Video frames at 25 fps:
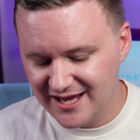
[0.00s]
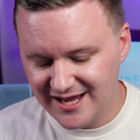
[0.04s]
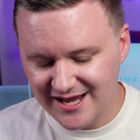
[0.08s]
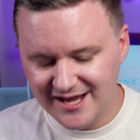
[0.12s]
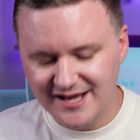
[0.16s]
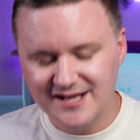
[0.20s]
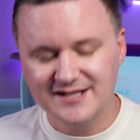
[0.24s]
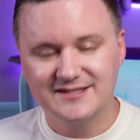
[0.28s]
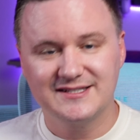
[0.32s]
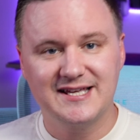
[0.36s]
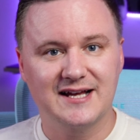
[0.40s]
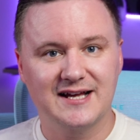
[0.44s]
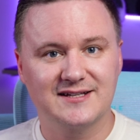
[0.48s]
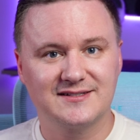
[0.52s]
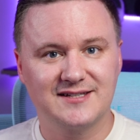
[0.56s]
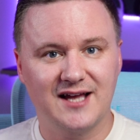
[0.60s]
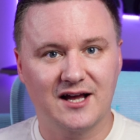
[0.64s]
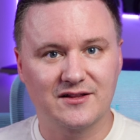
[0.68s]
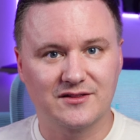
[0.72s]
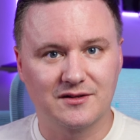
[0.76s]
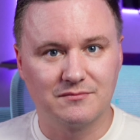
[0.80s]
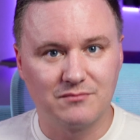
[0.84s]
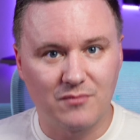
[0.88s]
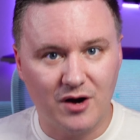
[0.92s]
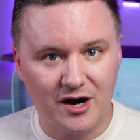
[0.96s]
test out the
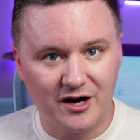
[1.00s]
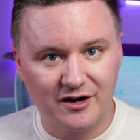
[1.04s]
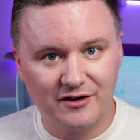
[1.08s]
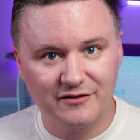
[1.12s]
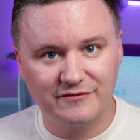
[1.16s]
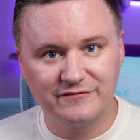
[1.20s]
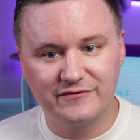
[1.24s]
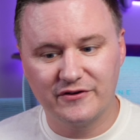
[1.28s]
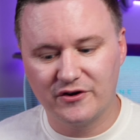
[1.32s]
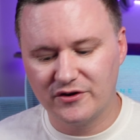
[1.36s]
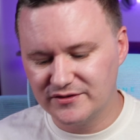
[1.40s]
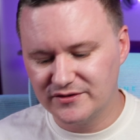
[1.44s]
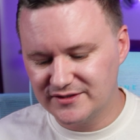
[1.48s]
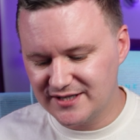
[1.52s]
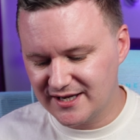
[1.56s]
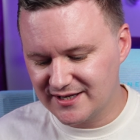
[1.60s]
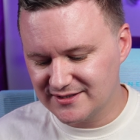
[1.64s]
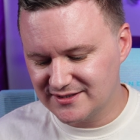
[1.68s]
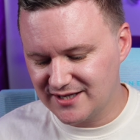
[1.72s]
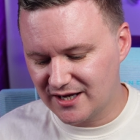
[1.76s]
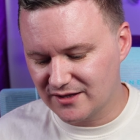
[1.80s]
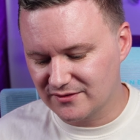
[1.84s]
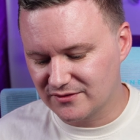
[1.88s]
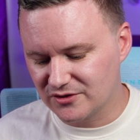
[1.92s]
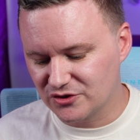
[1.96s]
microphone, test
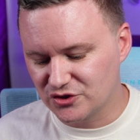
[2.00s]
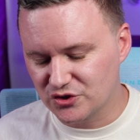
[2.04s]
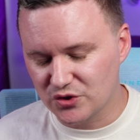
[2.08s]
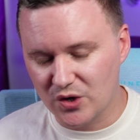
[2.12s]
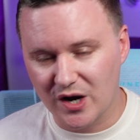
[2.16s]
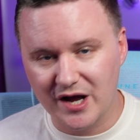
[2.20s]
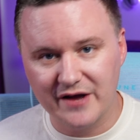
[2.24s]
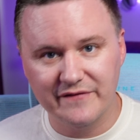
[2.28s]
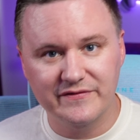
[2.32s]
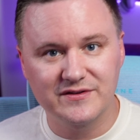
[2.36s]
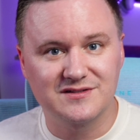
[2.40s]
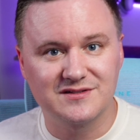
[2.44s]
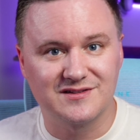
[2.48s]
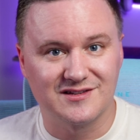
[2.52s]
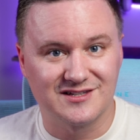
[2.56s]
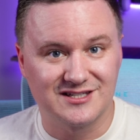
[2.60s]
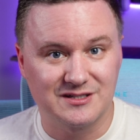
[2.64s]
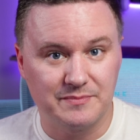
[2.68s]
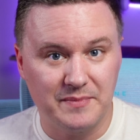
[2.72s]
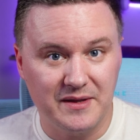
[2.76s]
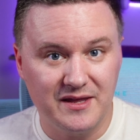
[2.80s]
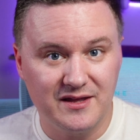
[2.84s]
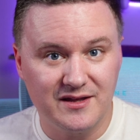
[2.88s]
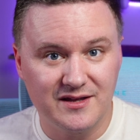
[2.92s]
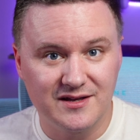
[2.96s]
out the drivers, the
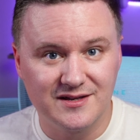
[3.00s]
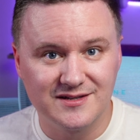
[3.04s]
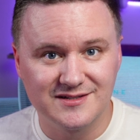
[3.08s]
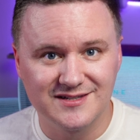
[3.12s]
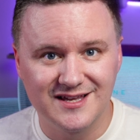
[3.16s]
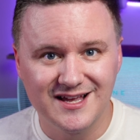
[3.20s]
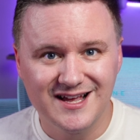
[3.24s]
speakers,